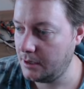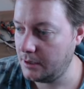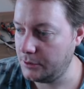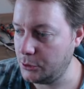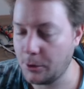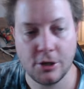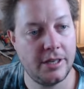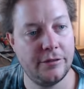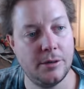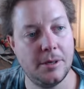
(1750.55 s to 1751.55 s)

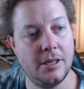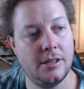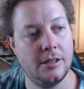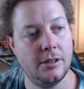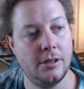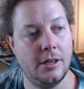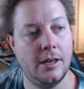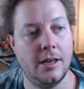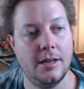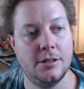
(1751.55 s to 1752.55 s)
NeumoDVB,
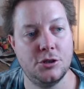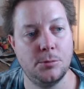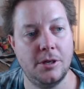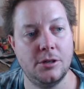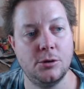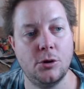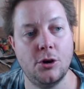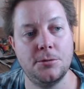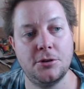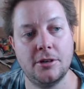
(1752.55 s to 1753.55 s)
yeah, it should be in your
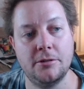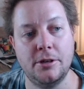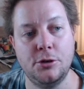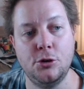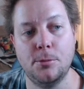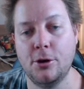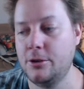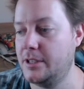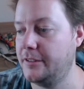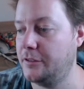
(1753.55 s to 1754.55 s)
home directory,
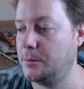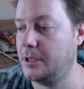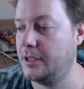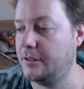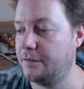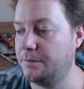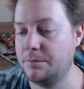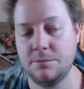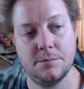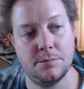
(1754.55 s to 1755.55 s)
NeumoDVB,
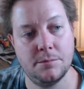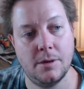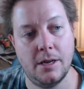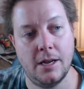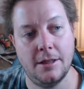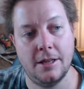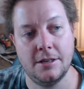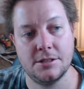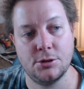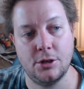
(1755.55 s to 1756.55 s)
and then
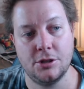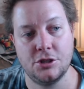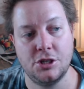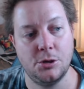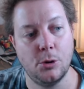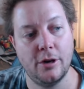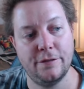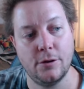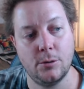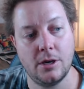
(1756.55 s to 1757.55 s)
inside the GUI
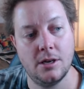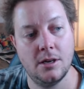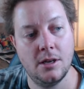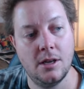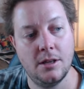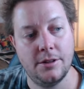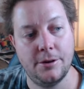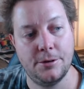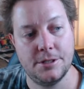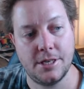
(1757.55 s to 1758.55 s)
folder,
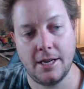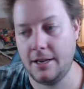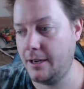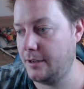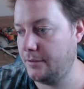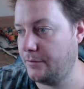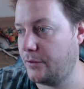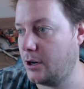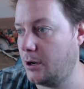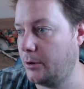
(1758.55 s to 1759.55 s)
there is a
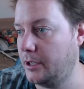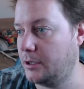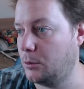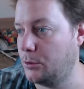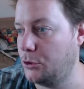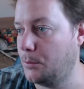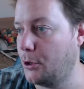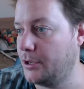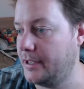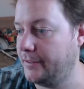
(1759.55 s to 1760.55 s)
file here called
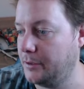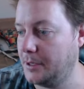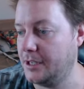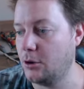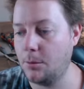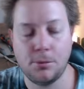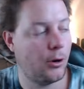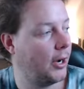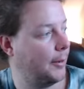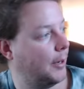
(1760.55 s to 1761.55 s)

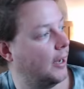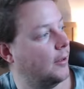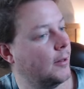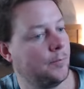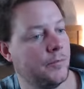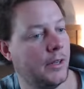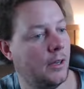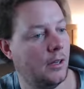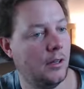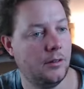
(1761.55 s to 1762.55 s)
NeumoDVB.py, but
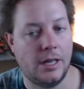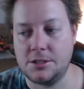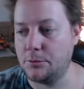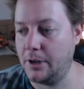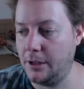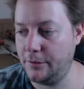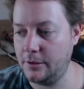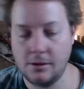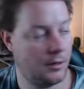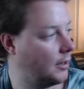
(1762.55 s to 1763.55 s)
that's irrelevant.